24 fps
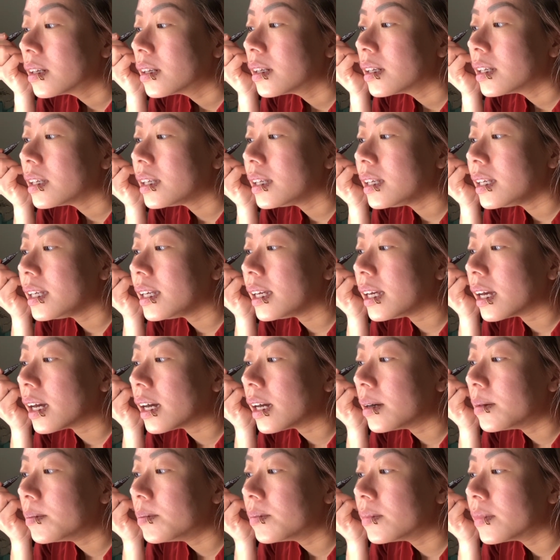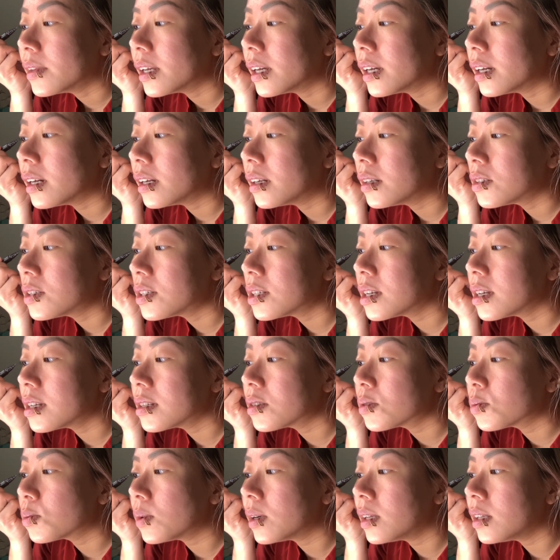Yeah,
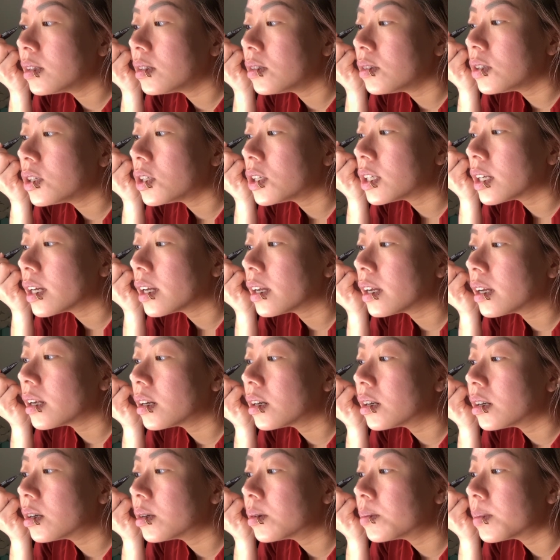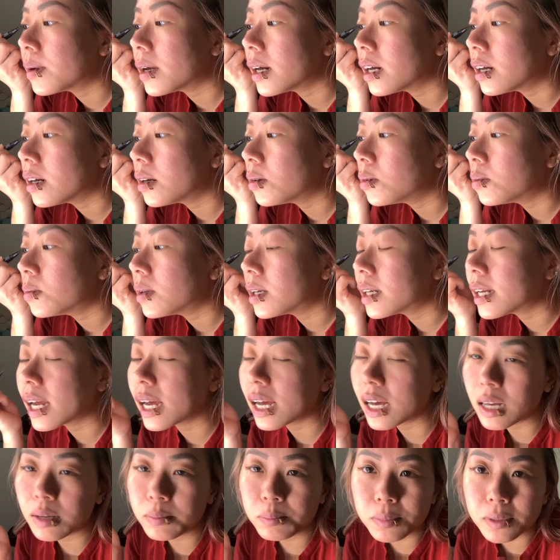just want to share about what
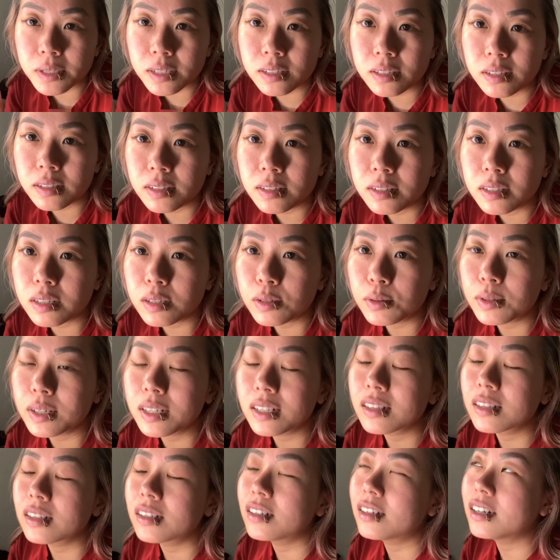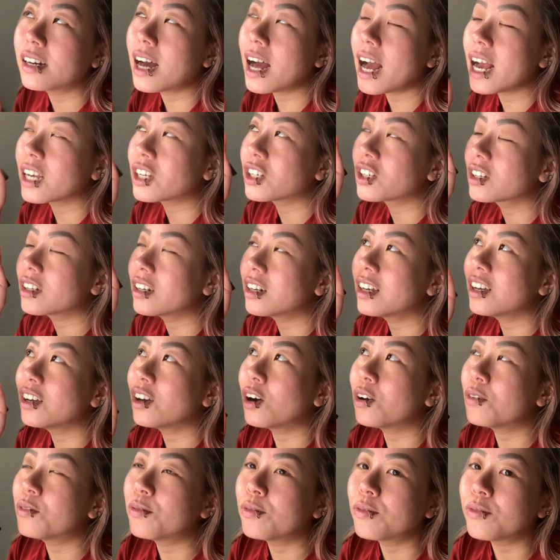happened during the actually
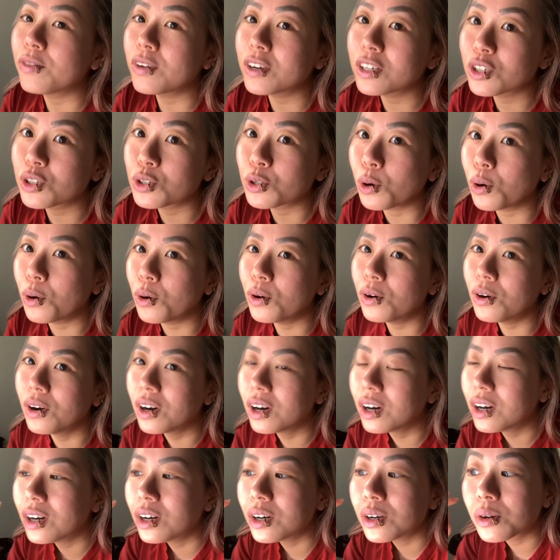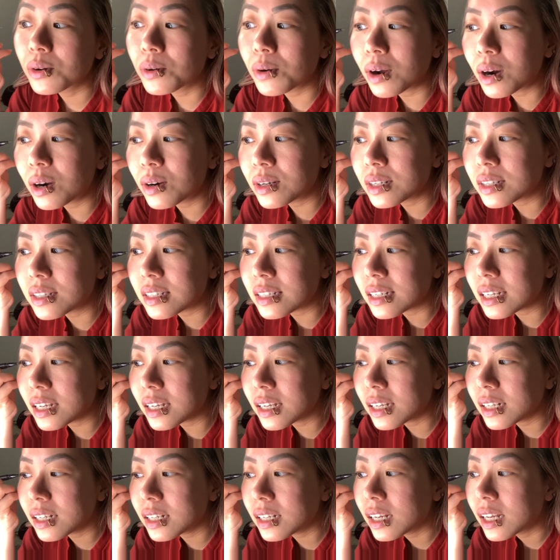official
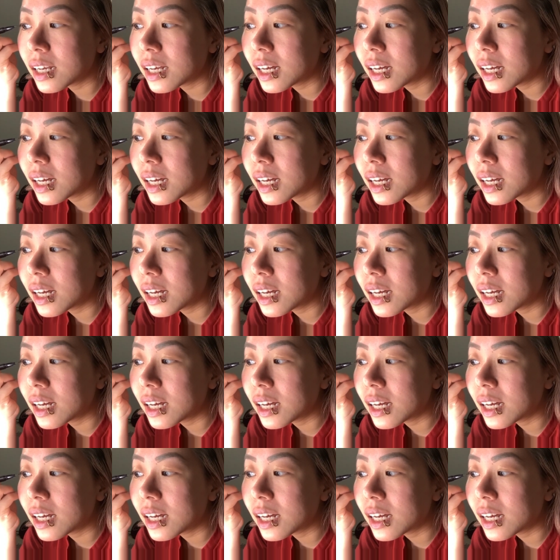quarantine.